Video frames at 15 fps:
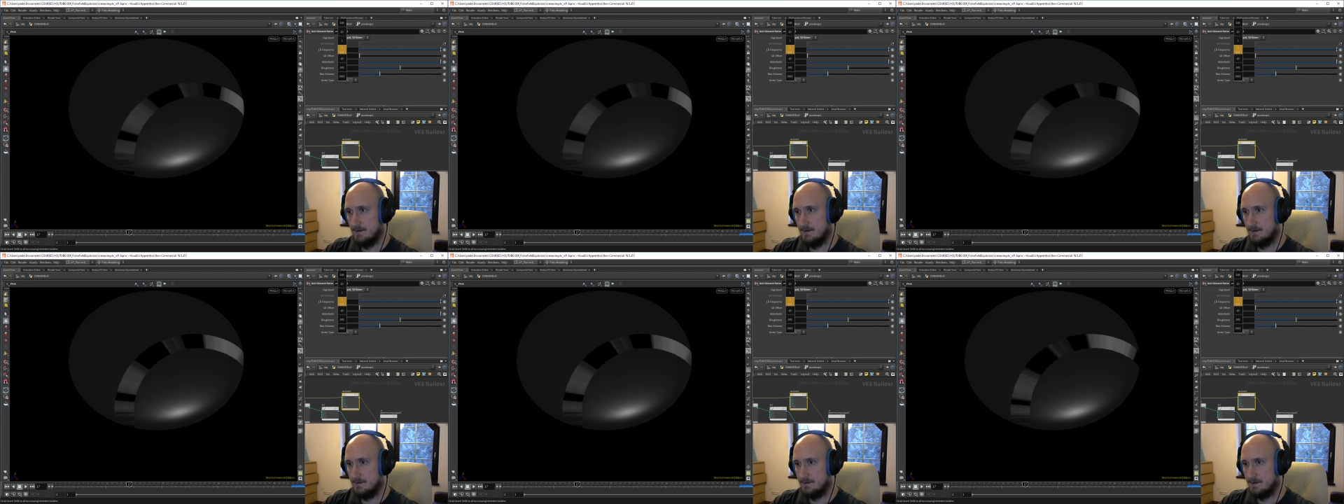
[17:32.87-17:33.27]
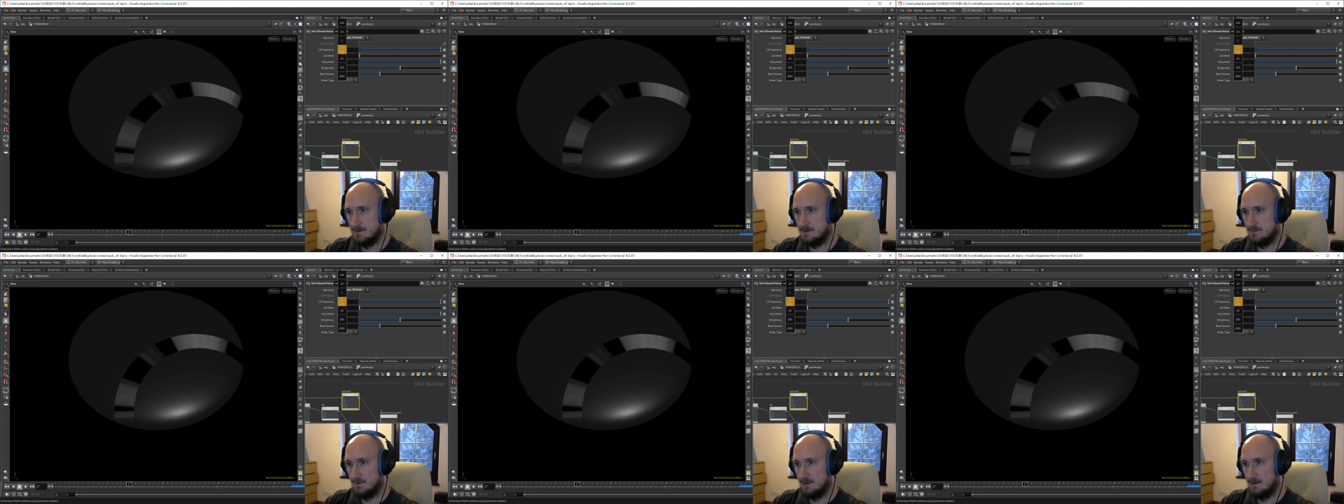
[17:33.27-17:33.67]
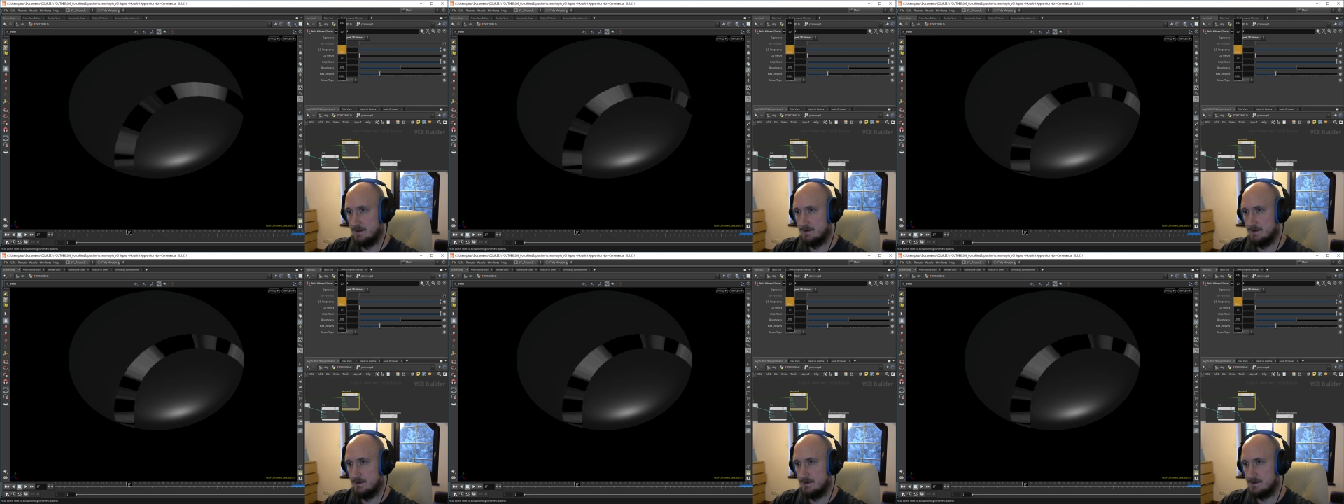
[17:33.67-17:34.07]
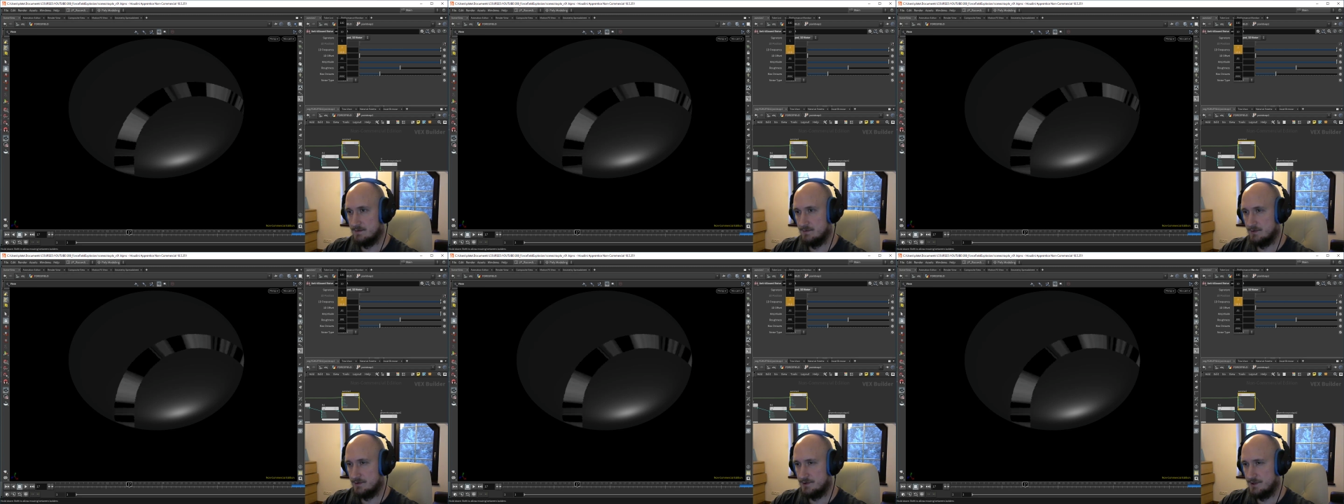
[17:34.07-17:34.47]
this way it's
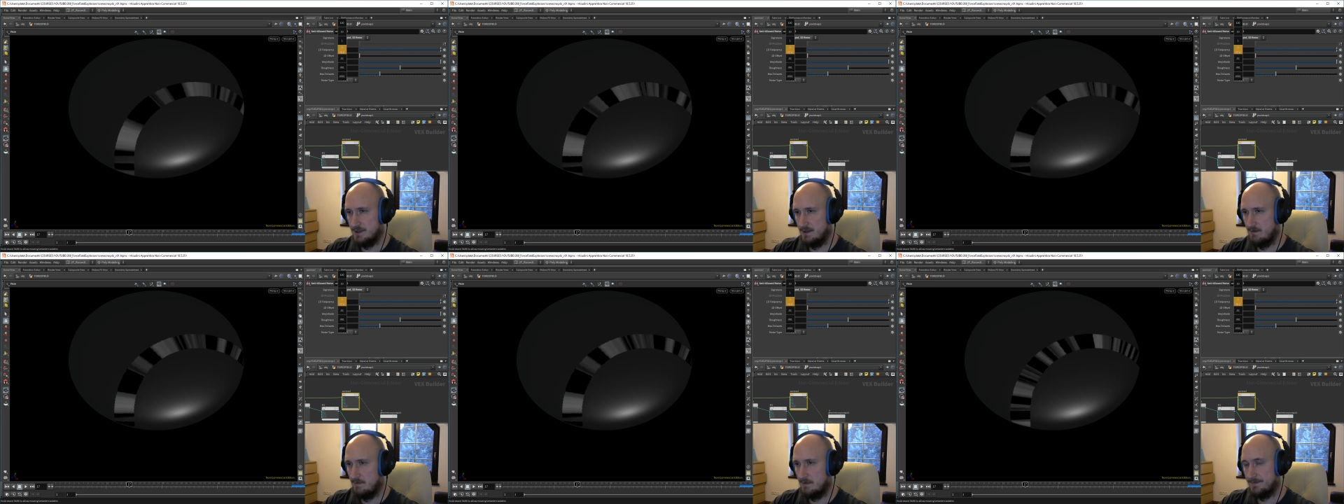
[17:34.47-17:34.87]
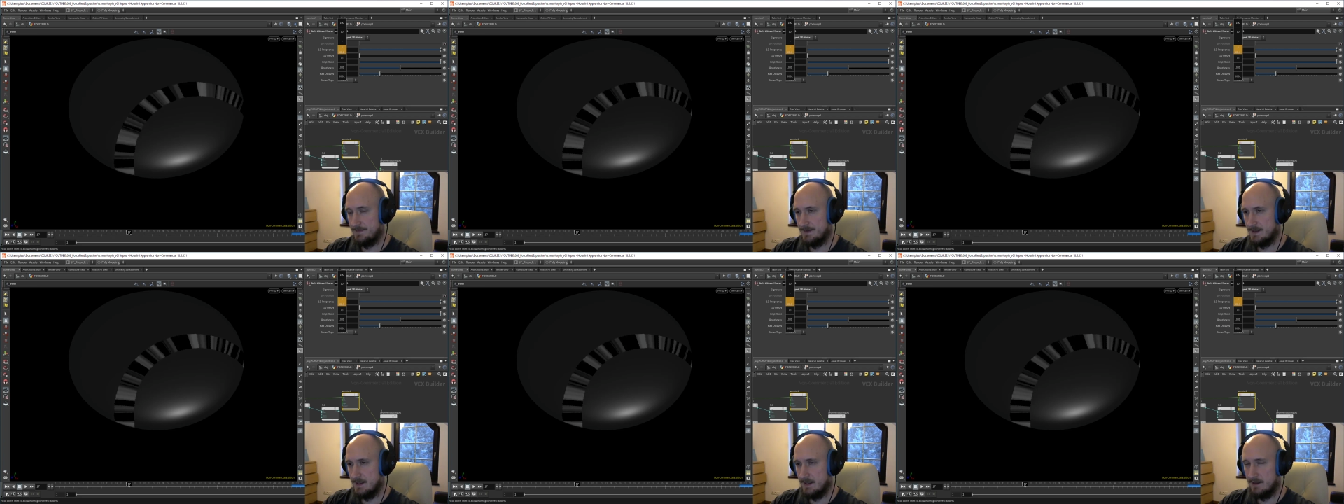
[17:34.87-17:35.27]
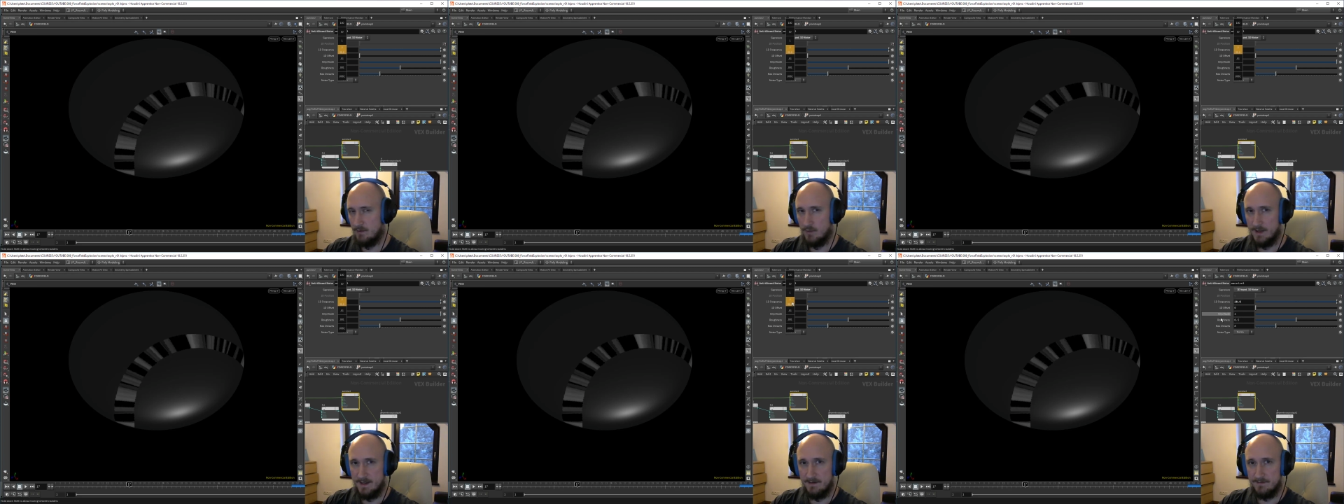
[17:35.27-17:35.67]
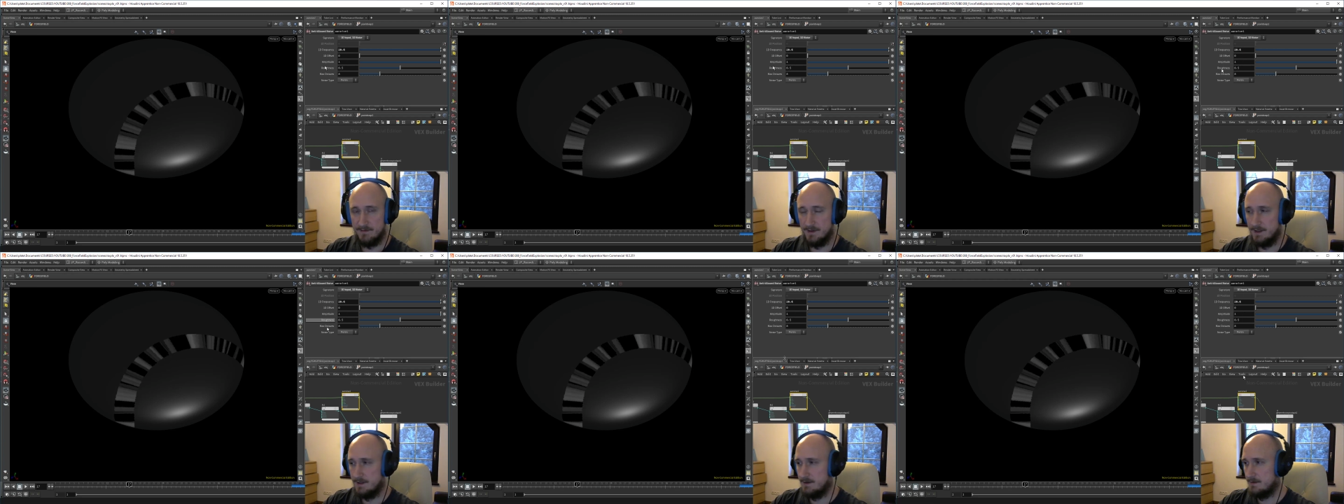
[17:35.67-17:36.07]
more shaped like a wave,
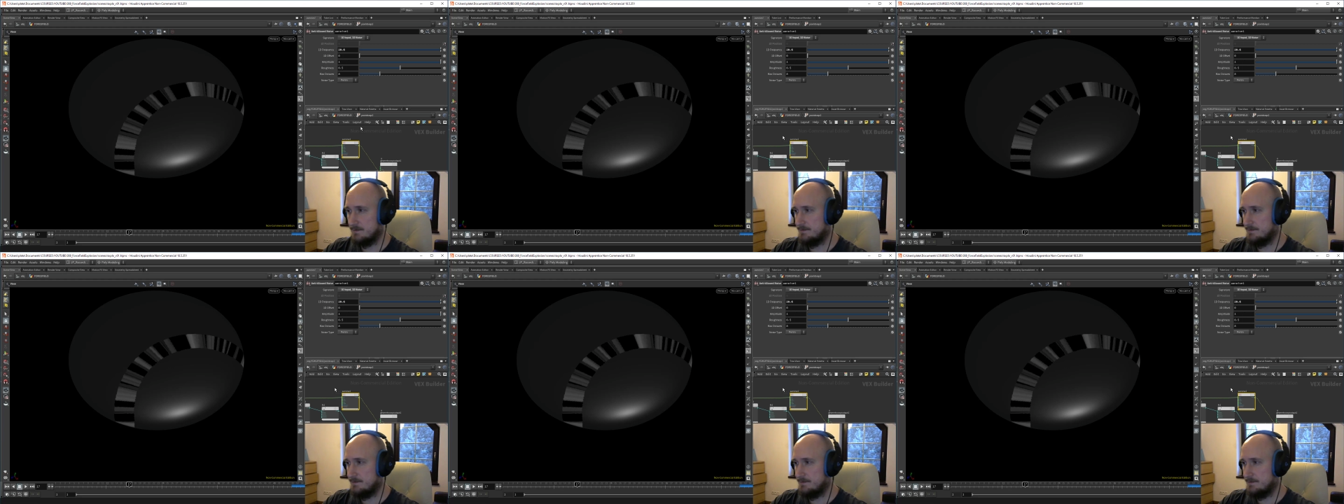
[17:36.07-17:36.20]
right?